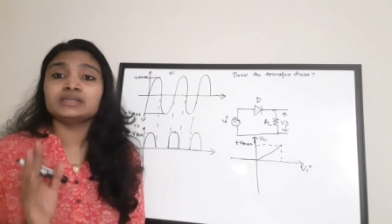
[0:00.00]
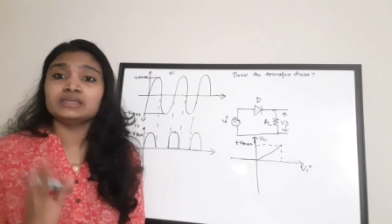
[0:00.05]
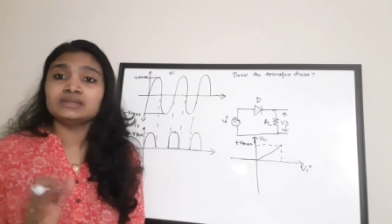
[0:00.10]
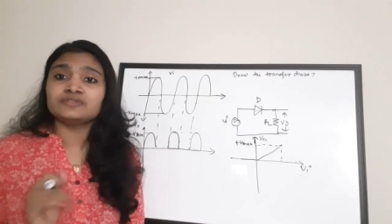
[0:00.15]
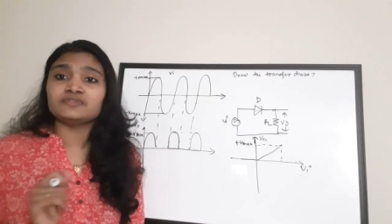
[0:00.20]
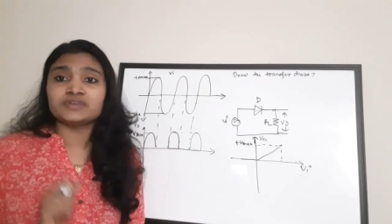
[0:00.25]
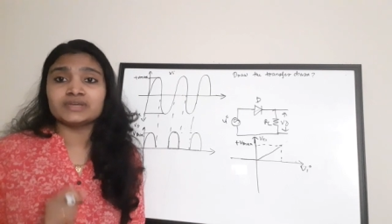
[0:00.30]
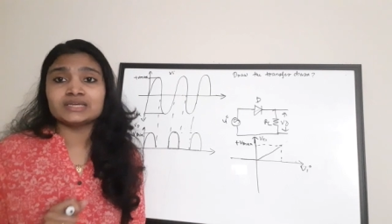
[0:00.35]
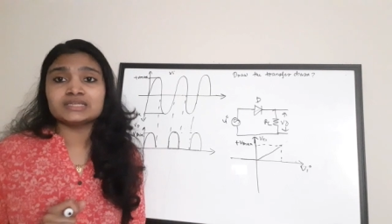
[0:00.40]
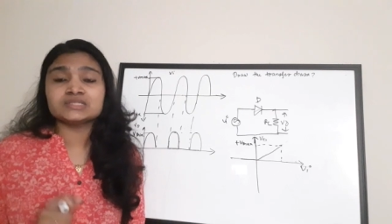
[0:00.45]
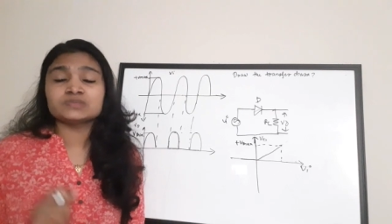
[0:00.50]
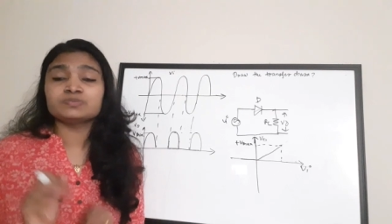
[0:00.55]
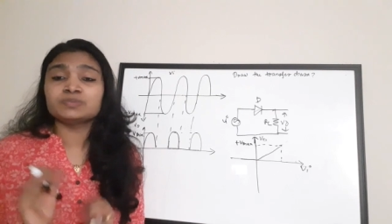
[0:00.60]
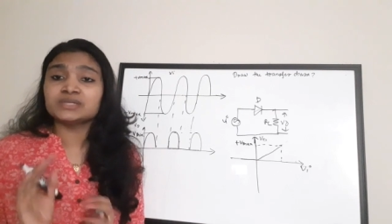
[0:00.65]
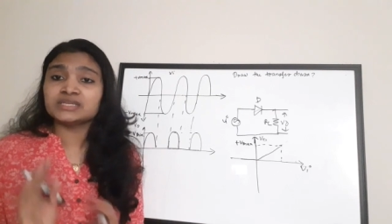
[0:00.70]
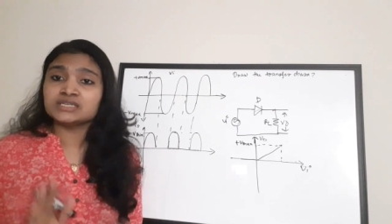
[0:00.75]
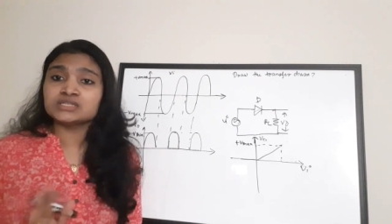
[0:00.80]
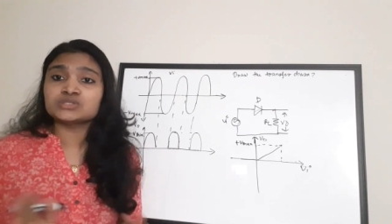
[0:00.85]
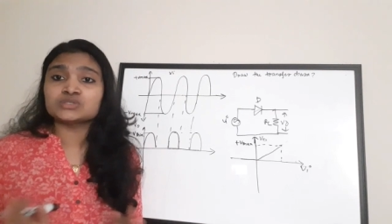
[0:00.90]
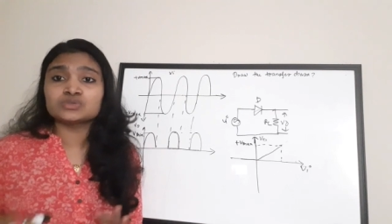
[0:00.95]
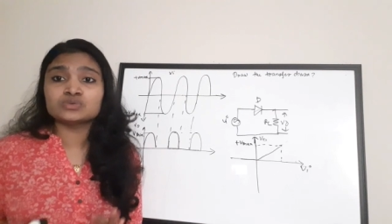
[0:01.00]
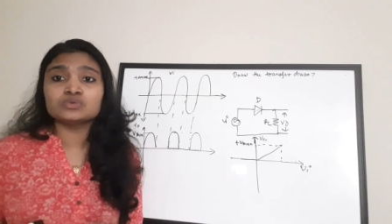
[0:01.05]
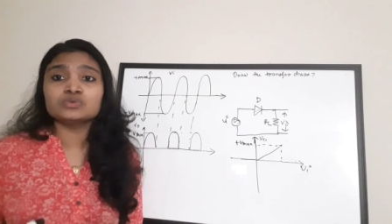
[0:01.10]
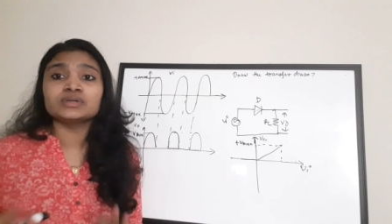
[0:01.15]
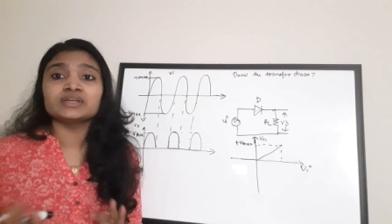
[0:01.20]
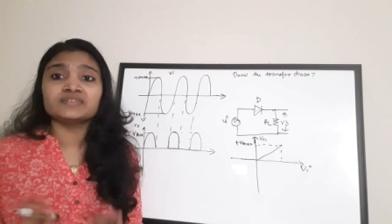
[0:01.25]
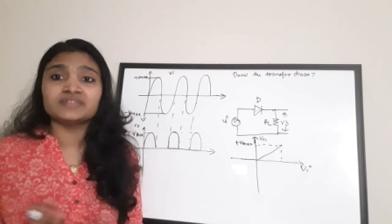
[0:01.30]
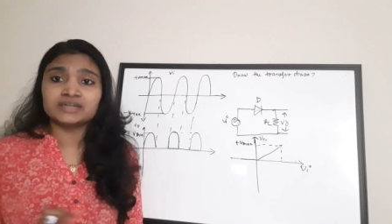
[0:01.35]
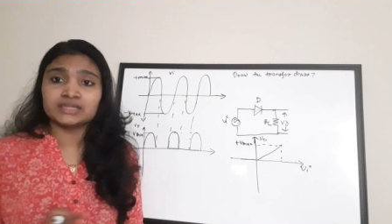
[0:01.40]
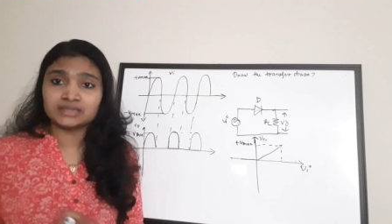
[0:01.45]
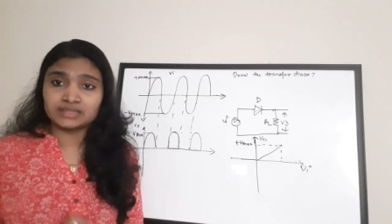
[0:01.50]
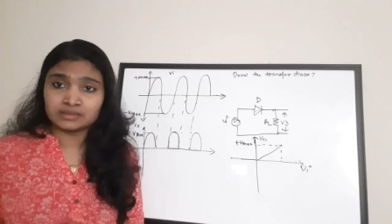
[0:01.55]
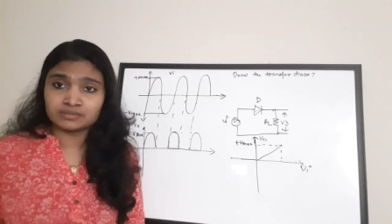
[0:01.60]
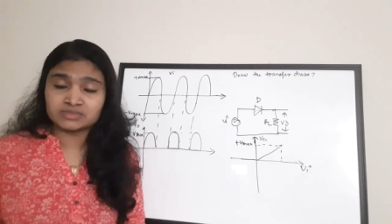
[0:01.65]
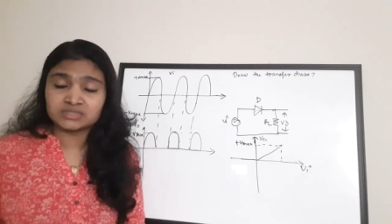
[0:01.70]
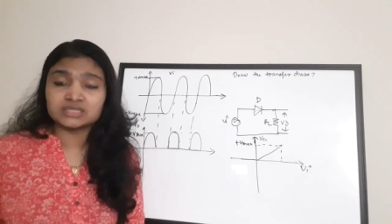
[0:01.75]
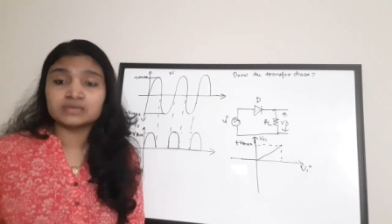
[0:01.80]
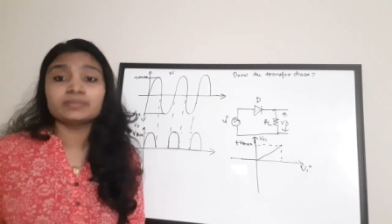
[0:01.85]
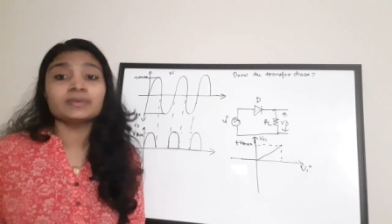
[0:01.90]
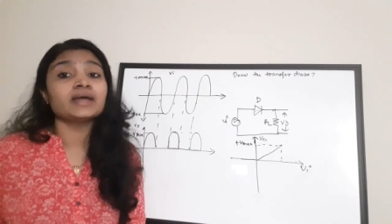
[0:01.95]
If yes, please do give it a
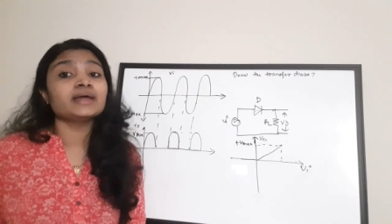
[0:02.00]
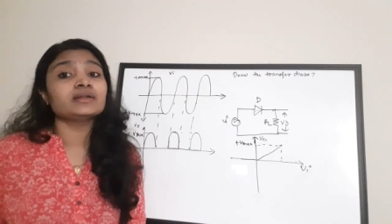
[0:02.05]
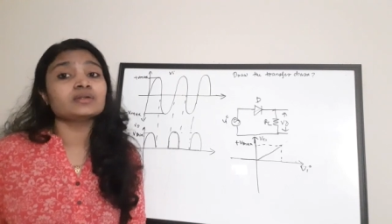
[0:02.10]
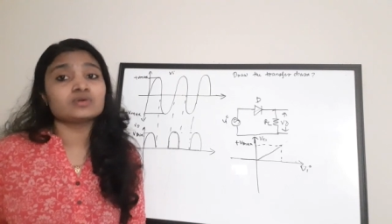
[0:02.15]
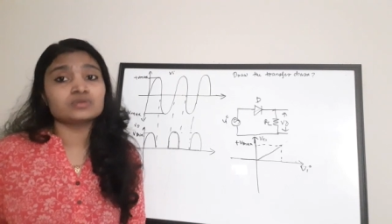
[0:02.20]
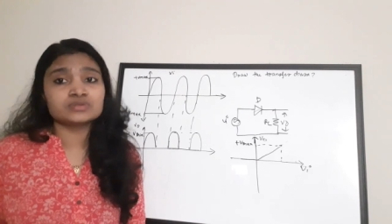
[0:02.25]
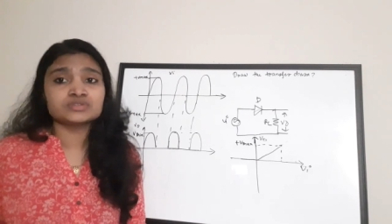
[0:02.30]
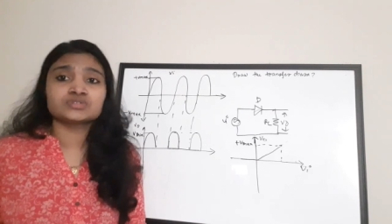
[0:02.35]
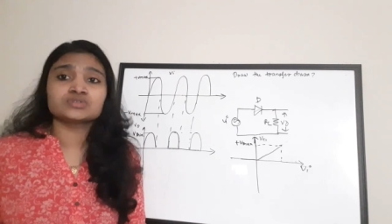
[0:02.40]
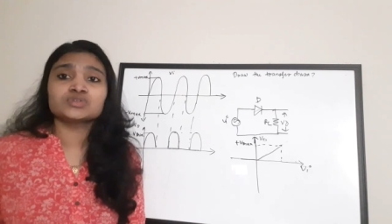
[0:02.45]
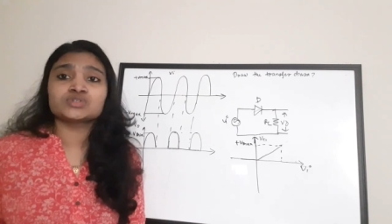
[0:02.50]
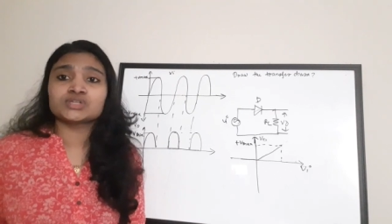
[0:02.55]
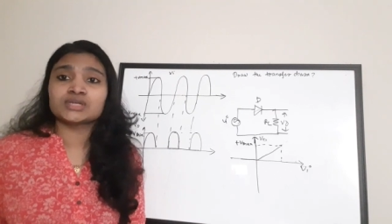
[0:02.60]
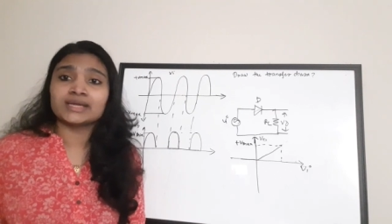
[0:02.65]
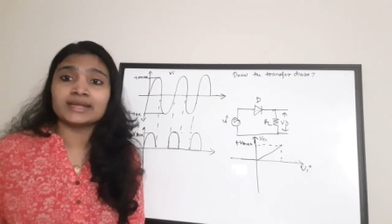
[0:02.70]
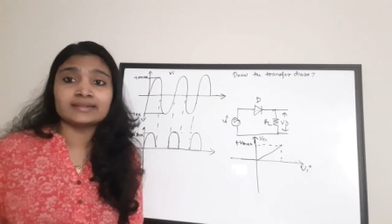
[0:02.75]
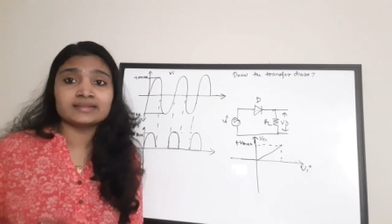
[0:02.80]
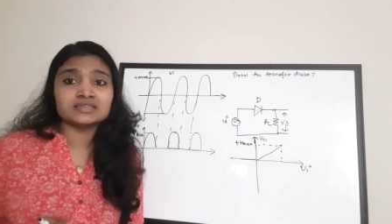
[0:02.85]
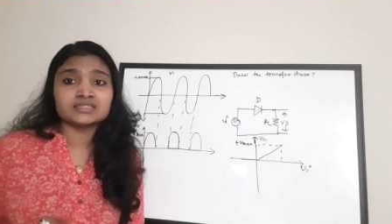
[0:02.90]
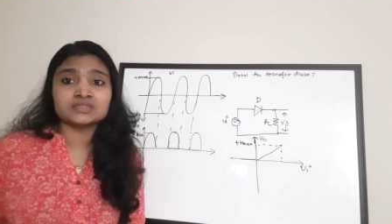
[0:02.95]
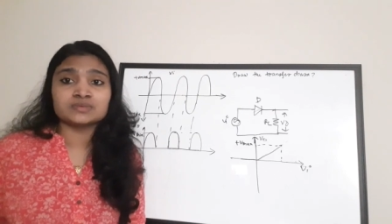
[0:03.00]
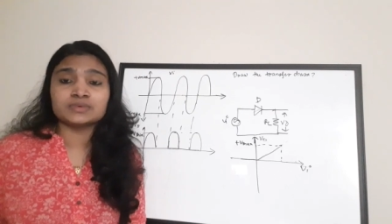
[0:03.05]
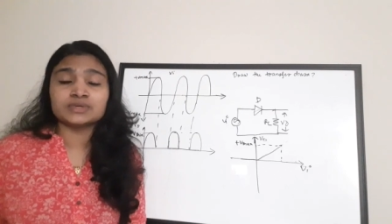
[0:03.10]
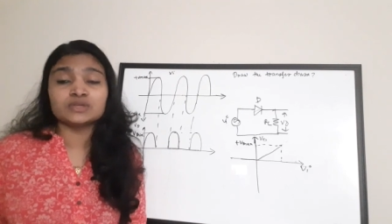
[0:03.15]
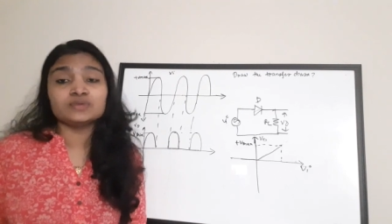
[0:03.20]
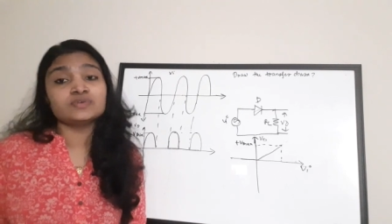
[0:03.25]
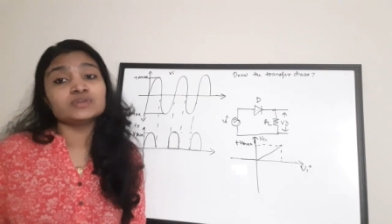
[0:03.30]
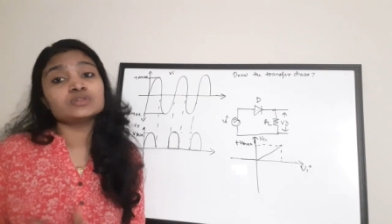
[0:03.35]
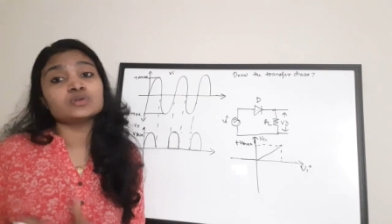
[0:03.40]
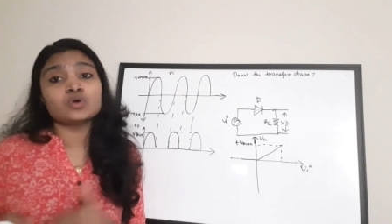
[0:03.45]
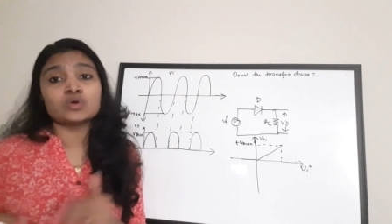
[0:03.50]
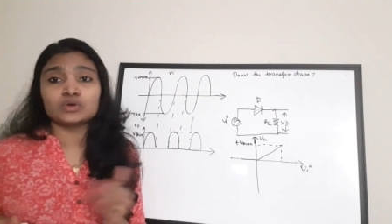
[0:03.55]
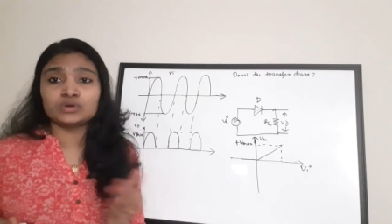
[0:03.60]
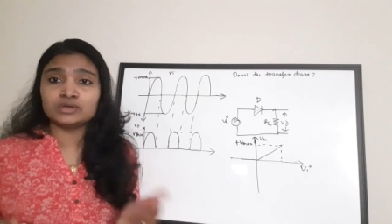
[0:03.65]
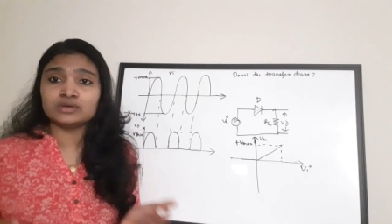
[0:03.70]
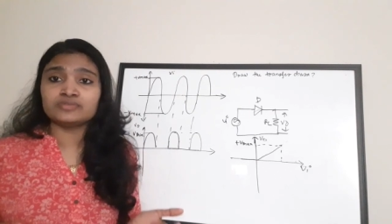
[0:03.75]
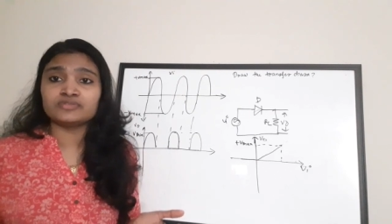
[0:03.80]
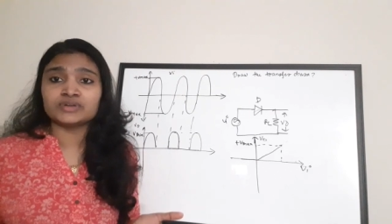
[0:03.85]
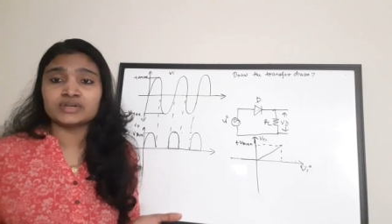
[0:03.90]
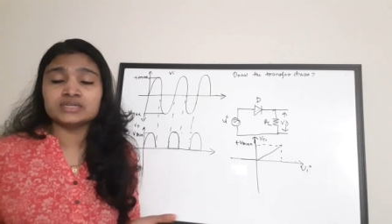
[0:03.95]
thumbs up and also share this video with all
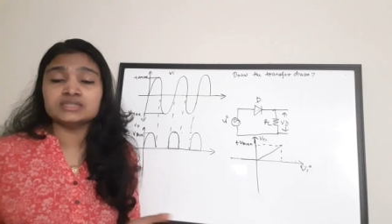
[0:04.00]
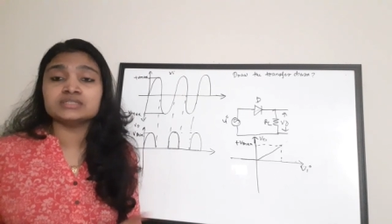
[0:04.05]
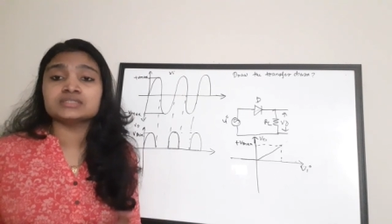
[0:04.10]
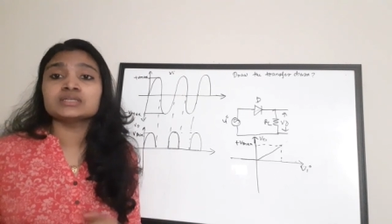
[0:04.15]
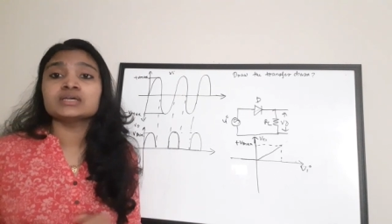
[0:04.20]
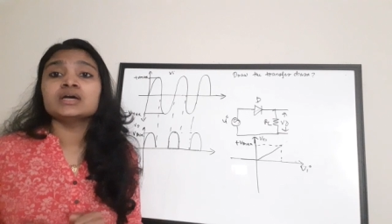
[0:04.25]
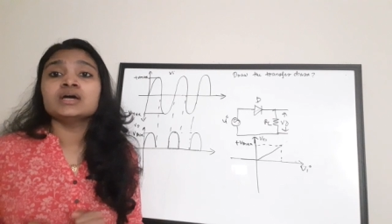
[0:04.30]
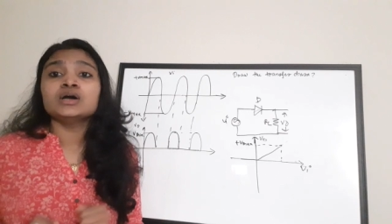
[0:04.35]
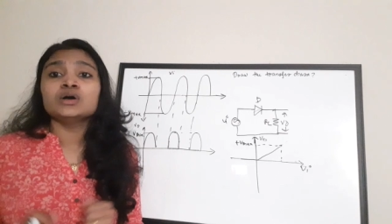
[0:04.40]
your friends